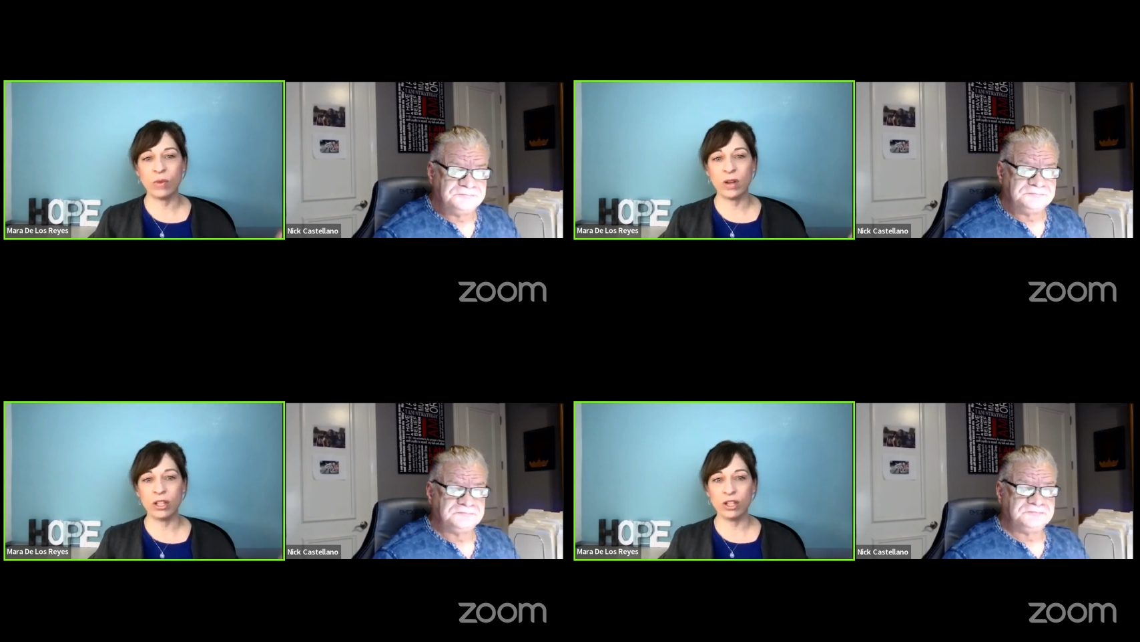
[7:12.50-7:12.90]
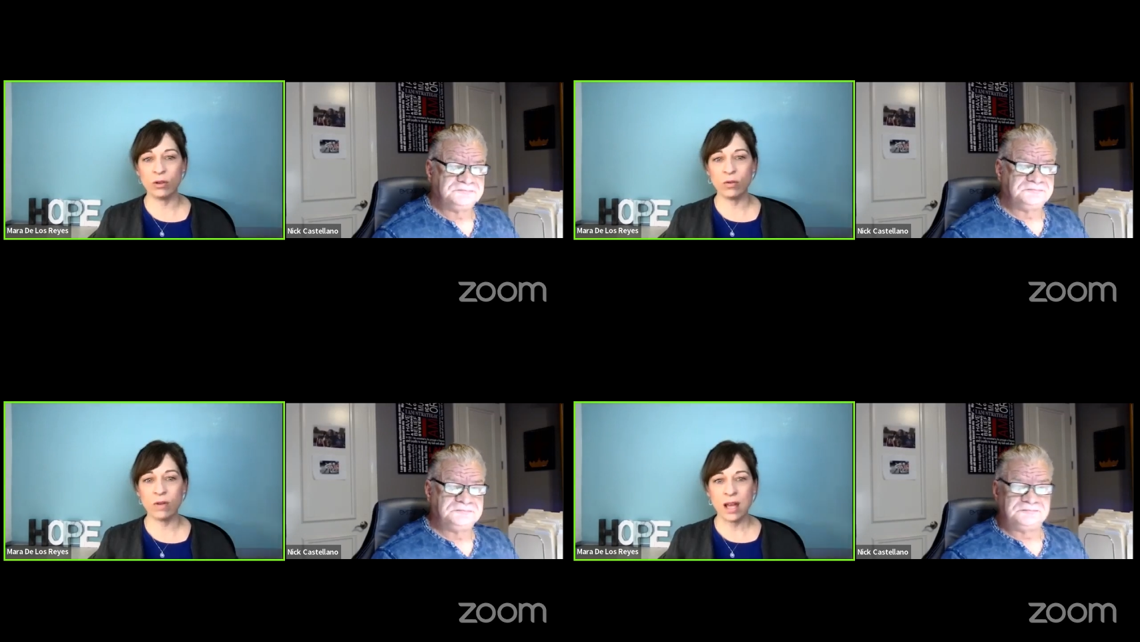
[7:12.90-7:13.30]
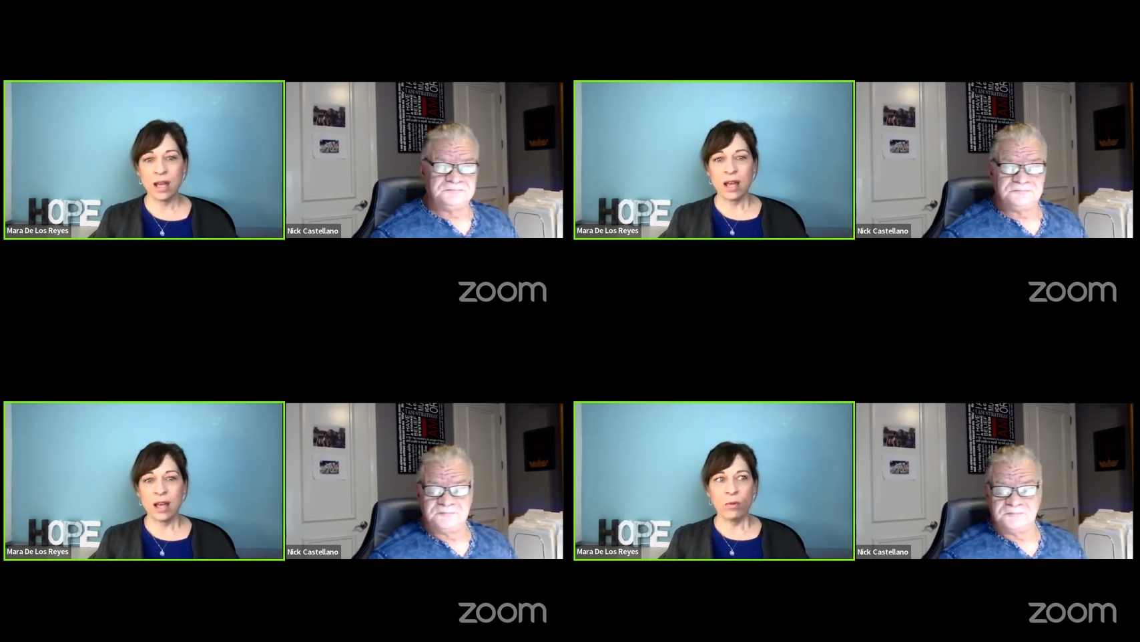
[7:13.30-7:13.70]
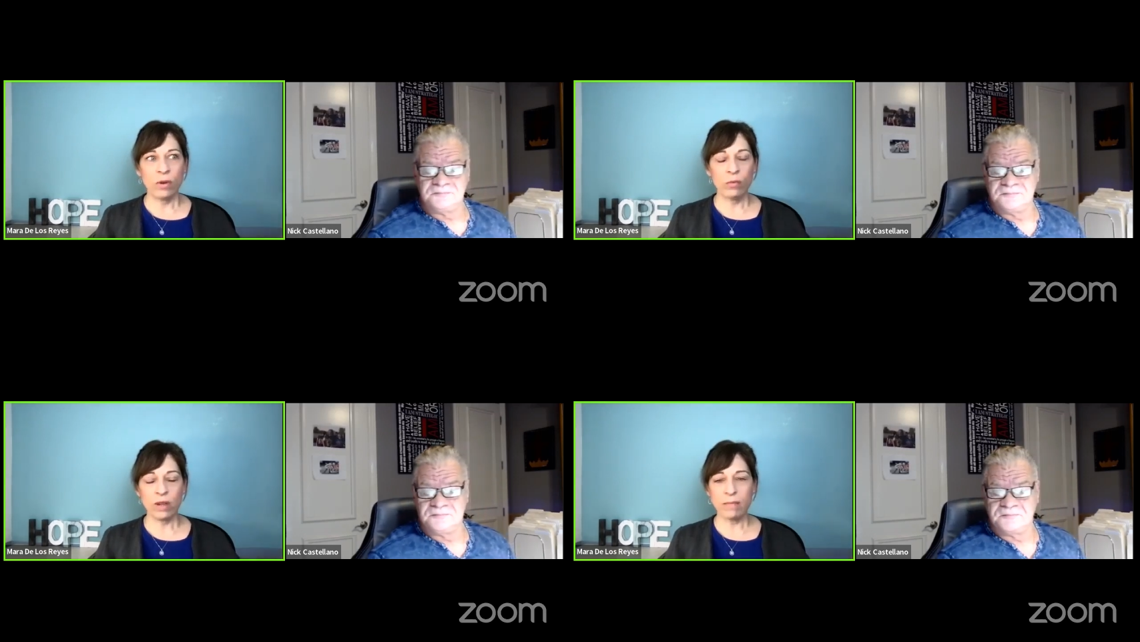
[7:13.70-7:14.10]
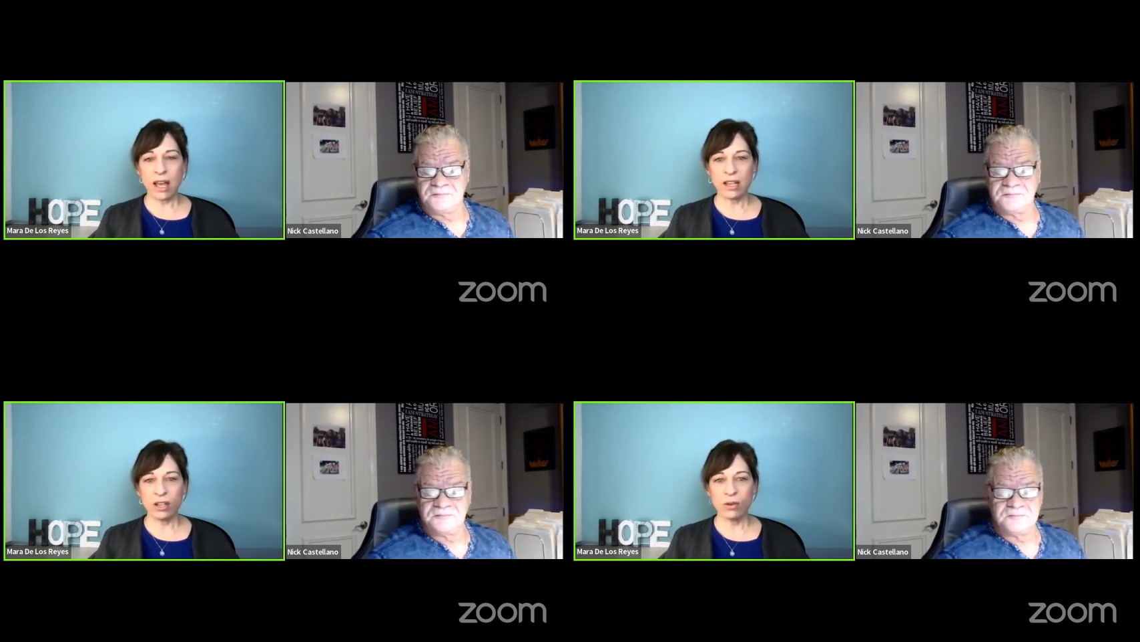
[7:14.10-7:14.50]
Speaker 1: when you when we
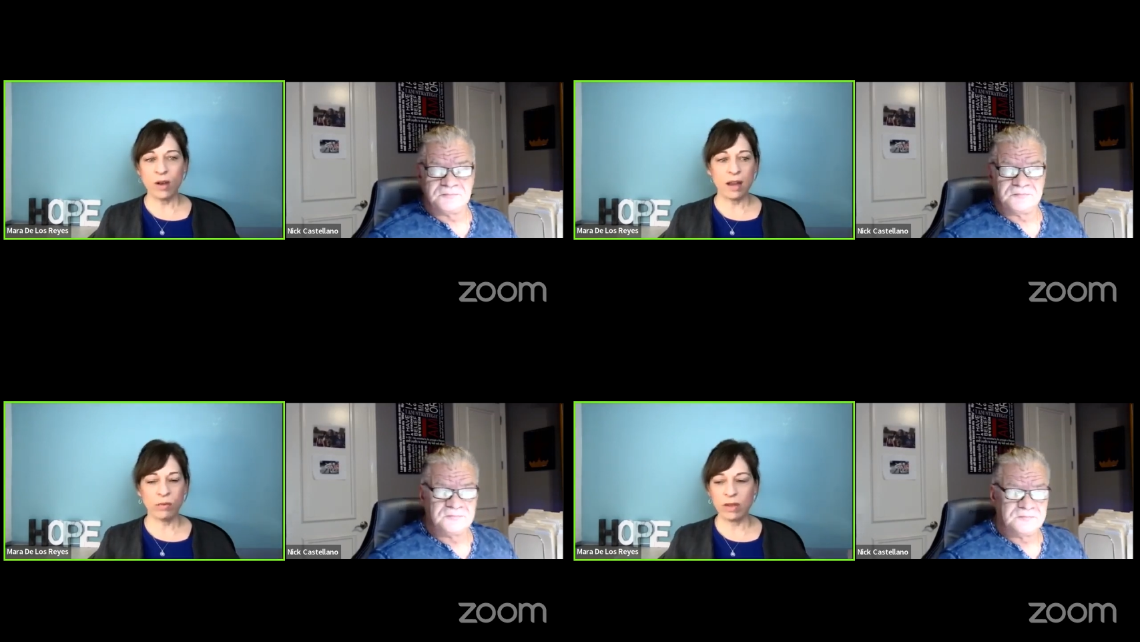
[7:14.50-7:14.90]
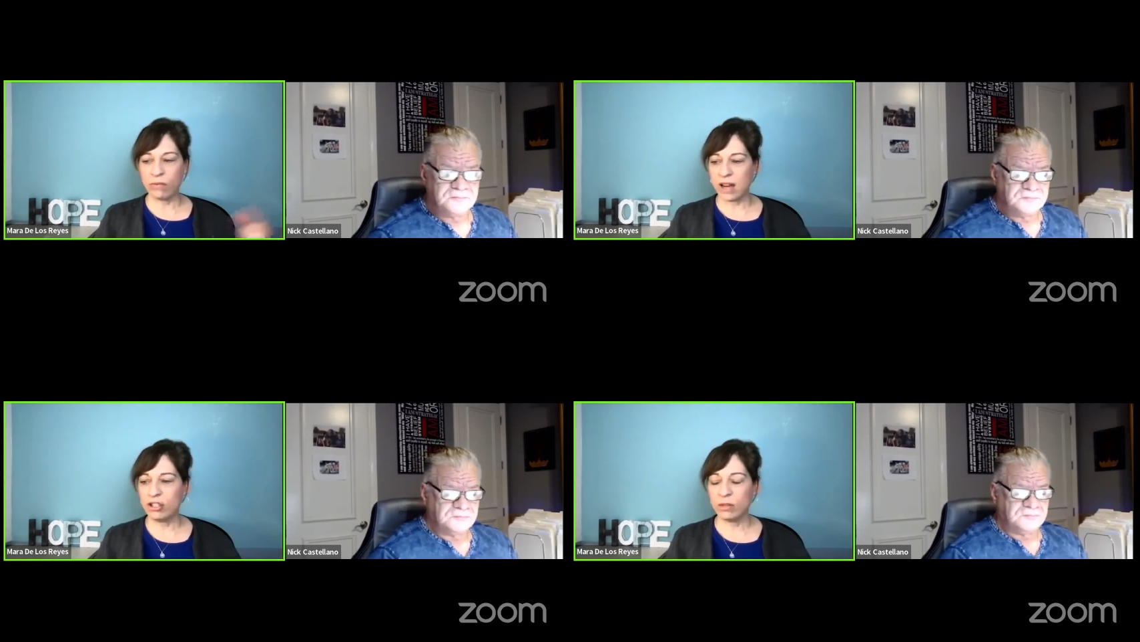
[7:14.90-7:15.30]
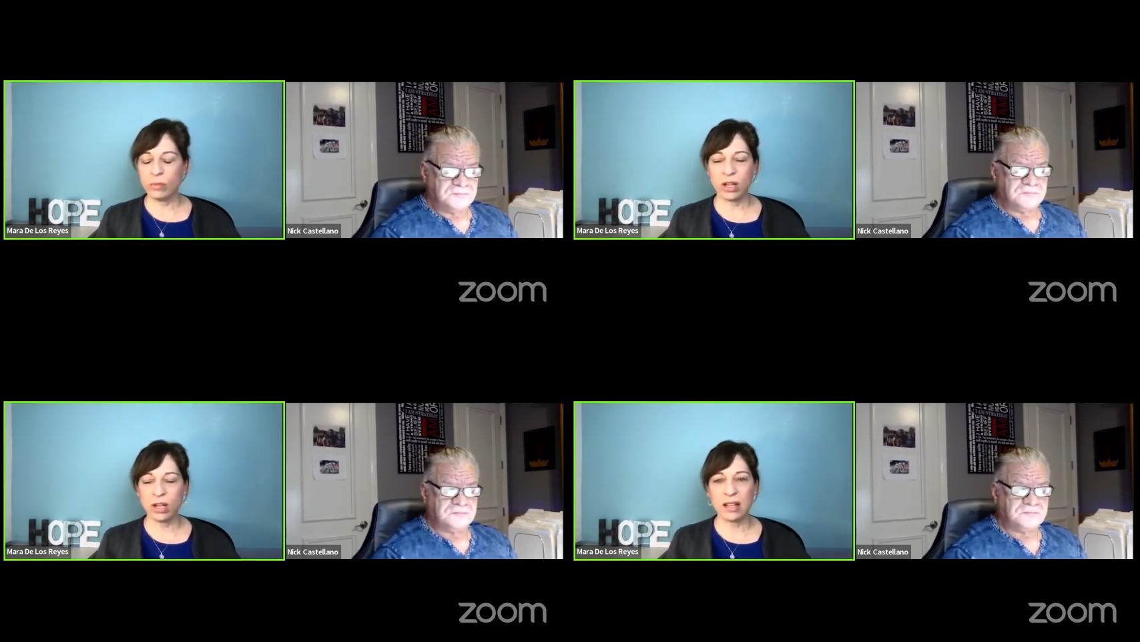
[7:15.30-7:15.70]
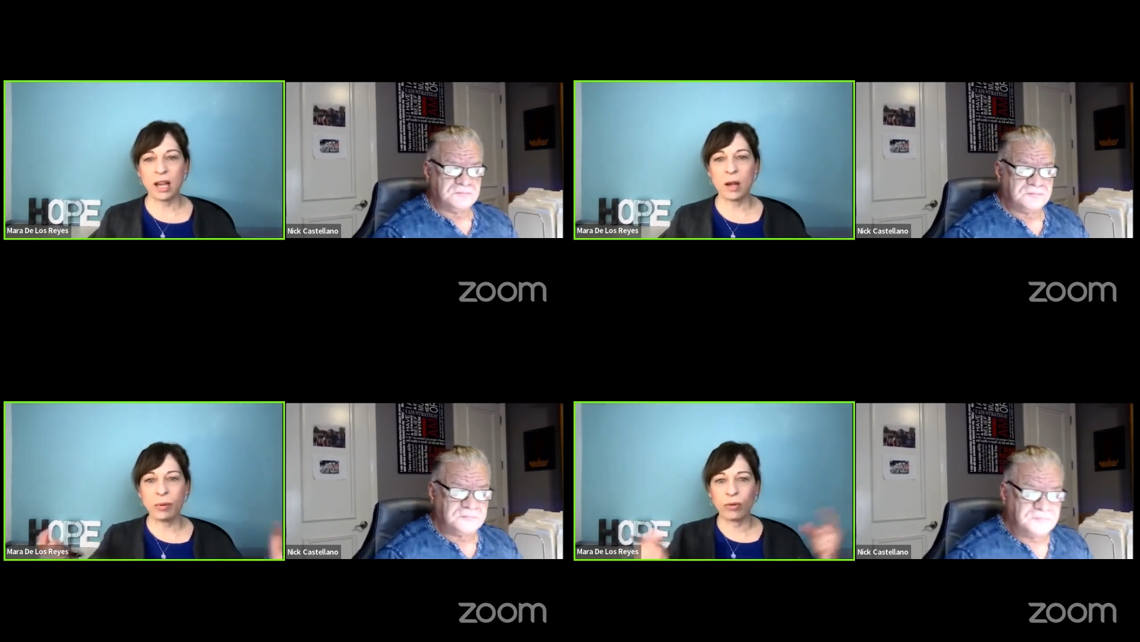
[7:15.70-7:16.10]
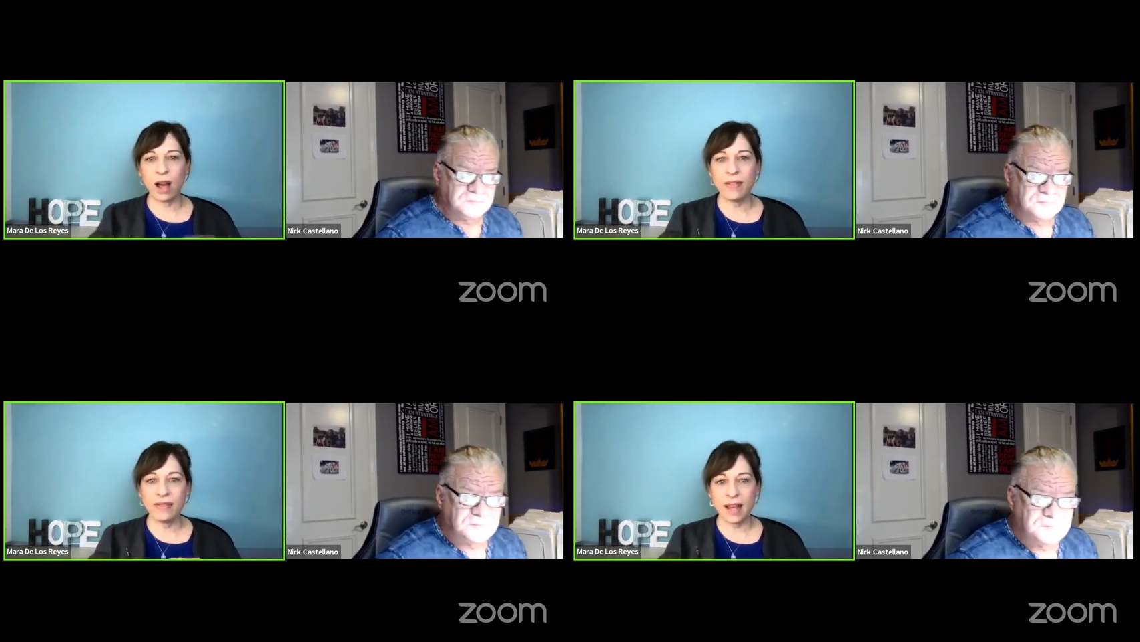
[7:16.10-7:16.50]
met you and we read your book, it like
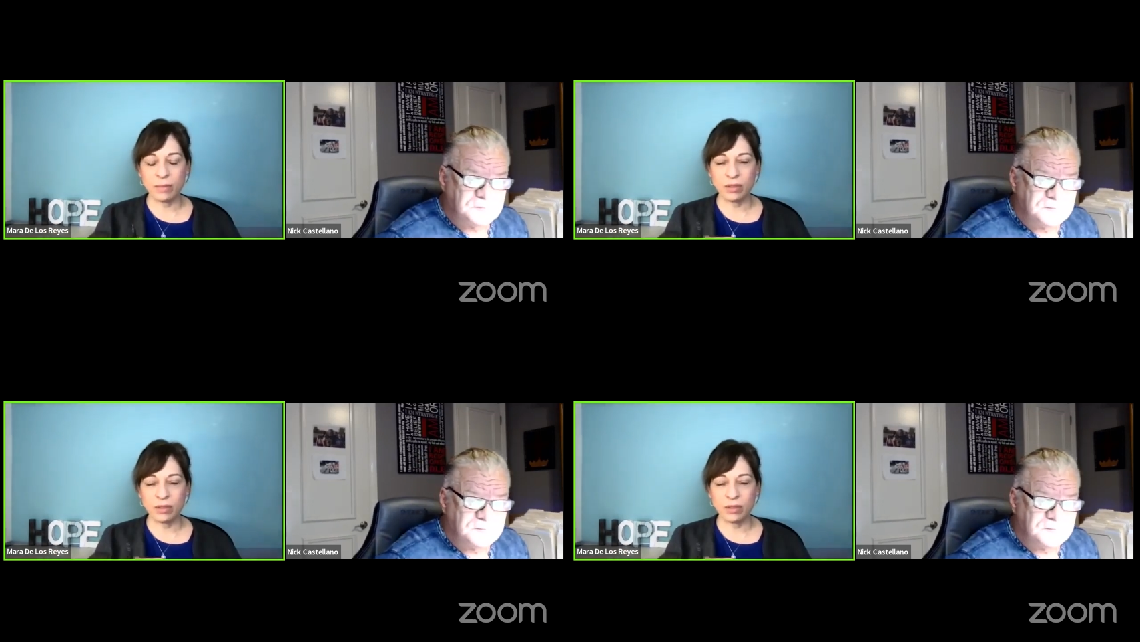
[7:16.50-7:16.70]
brought that